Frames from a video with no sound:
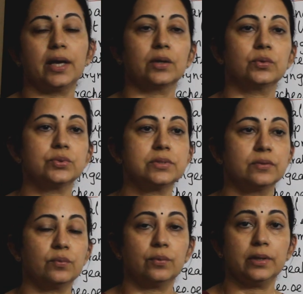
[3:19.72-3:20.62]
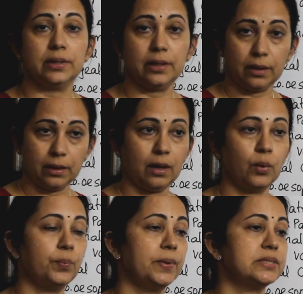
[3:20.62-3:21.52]
diagnosed in the
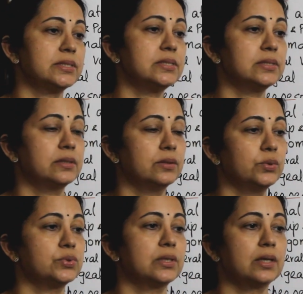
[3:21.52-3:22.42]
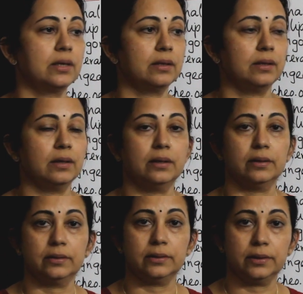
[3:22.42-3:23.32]
outpatient using
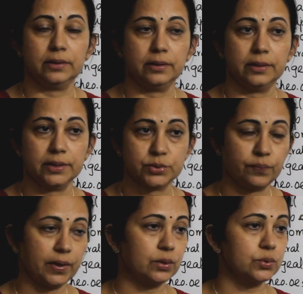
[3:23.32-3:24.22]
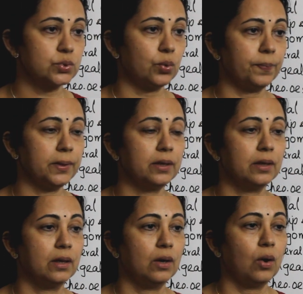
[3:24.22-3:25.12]
a nasopharyngoscopy,
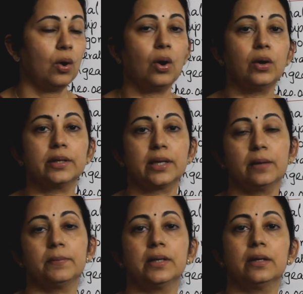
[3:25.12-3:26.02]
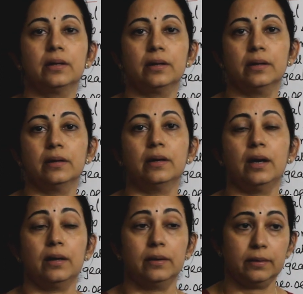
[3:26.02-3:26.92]
or it can be
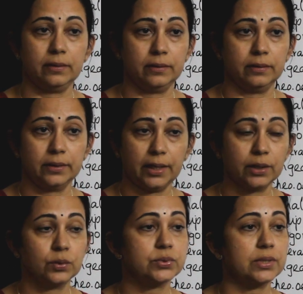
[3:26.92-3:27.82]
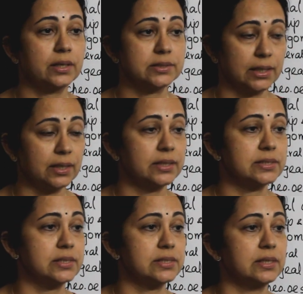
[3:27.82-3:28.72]
diagnosed under general
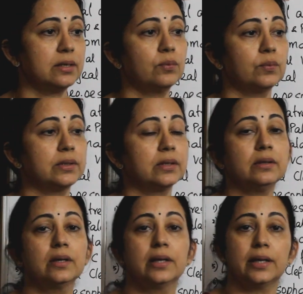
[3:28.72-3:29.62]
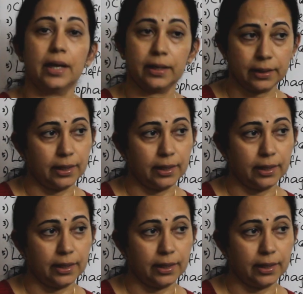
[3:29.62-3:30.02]
anesthesia with the direct